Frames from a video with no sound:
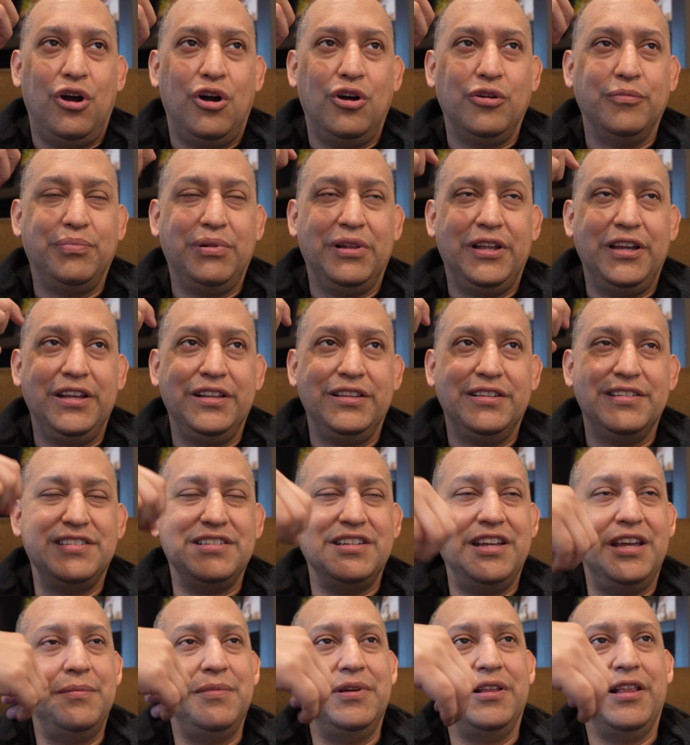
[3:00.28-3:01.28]
all playing the
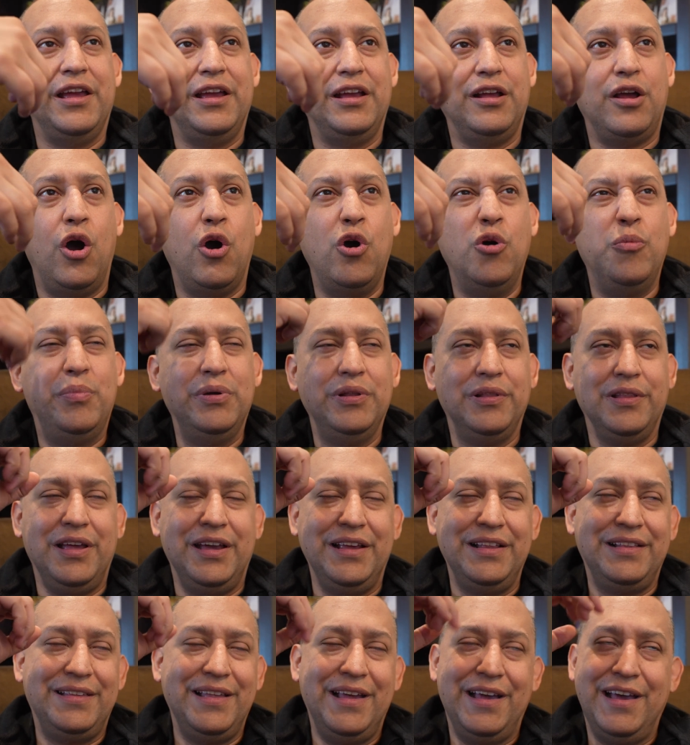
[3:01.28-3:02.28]
same and like open
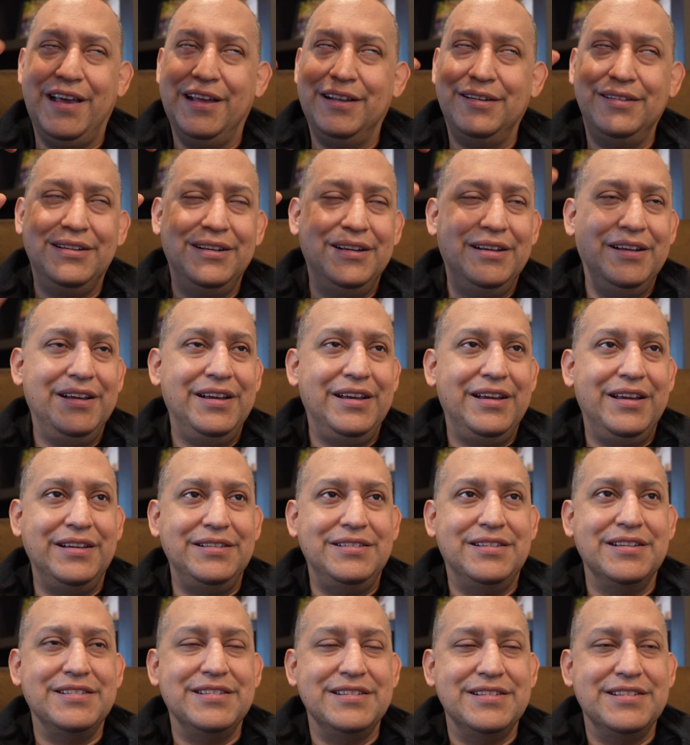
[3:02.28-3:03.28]
like that. It
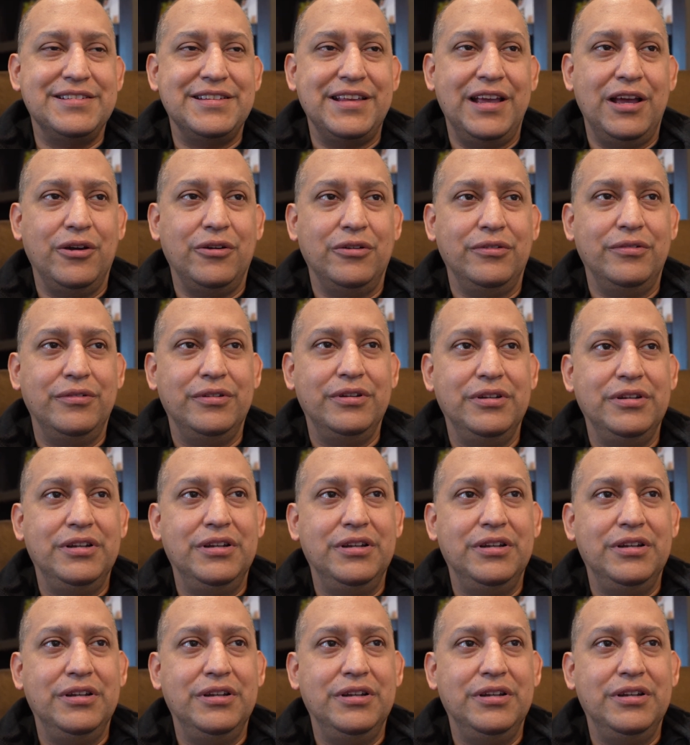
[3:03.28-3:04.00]
doesn't sound